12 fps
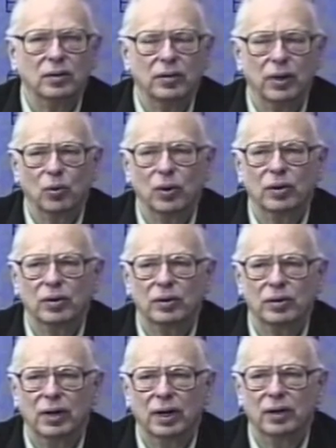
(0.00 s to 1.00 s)
They
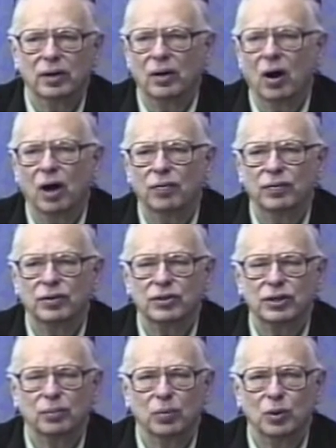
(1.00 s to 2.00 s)
weren't done off in
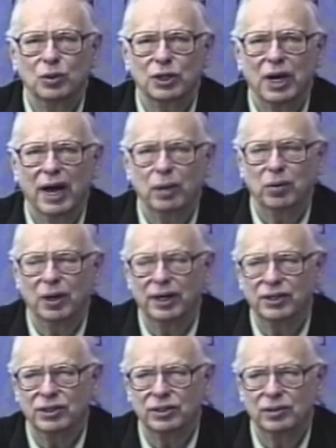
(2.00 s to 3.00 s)
some blue sky
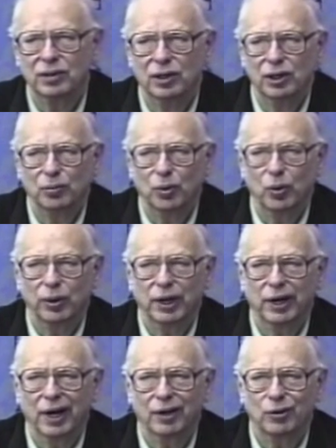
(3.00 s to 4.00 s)
place. But when
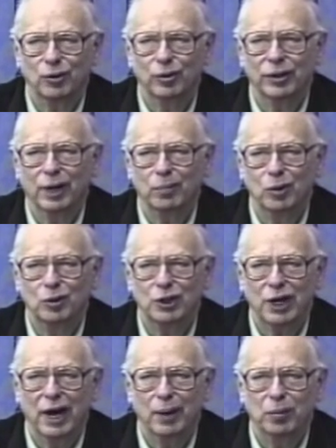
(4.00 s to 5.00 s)
they got through in that Blue
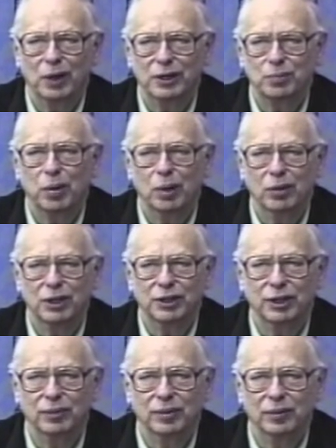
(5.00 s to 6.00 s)
Sky Place
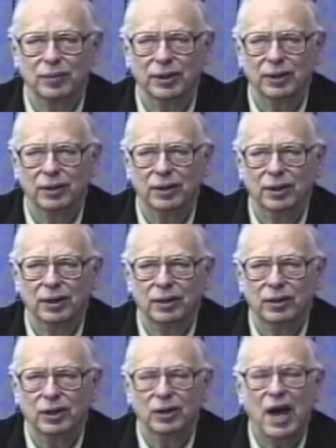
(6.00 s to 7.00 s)
publishing, the, the,
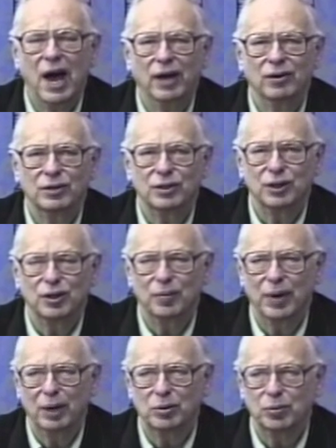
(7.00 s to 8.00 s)
the accuracy of the
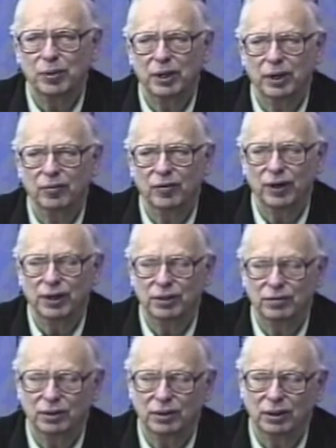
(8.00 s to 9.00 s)
maps became very
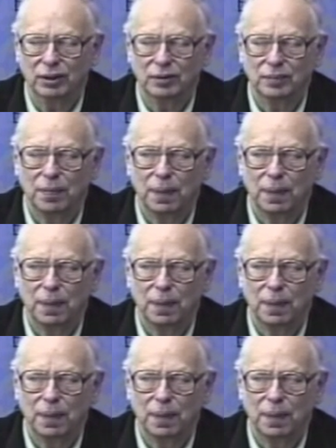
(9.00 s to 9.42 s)
difficult.